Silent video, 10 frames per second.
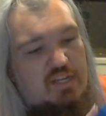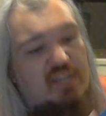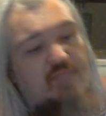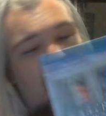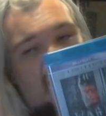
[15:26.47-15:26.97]

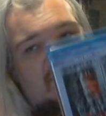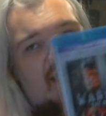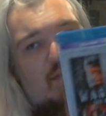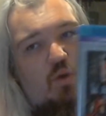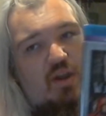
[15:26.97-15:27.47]
as much as
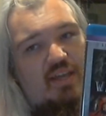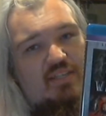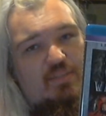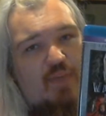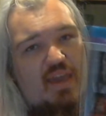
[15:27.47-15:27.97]
I wanted it
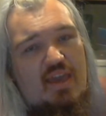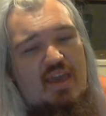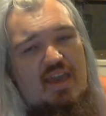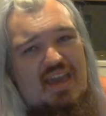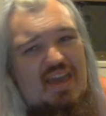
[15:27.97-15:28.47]
to be,
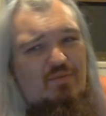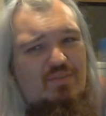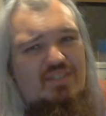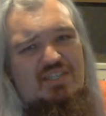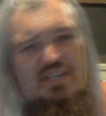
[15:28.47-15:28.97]
it
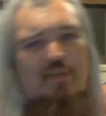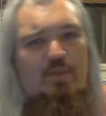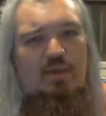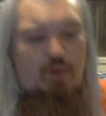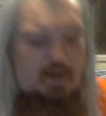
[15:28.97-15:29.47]
was a
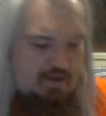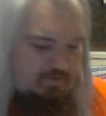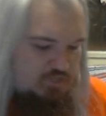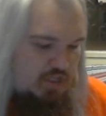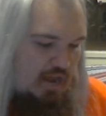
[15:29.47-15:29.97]
steaming pile of
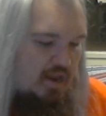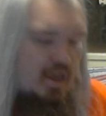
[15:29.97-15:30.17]
shit.